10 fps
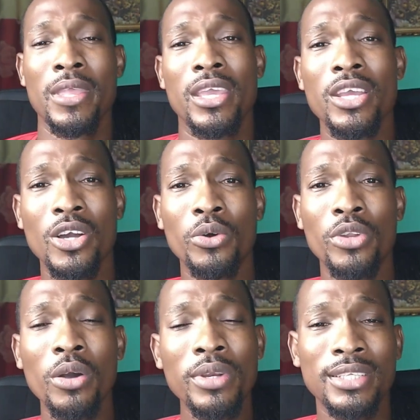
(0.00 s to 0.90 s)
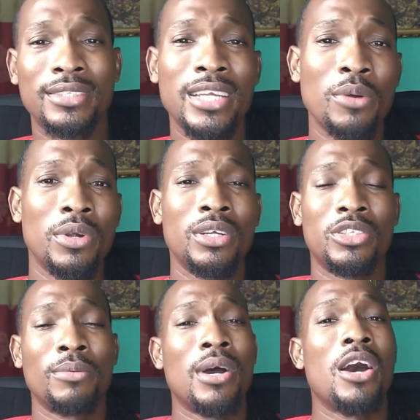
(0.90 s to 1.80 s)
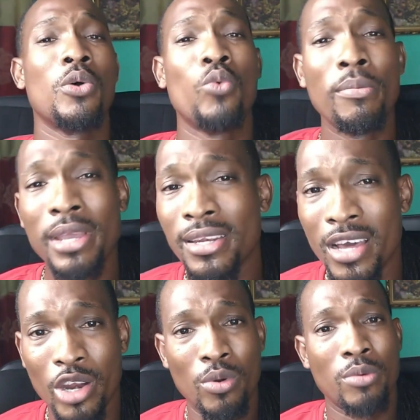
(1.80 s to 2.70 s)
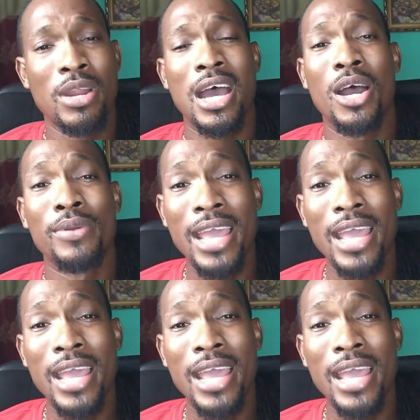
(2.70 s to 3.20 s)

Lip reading: notice there were some other women that are around,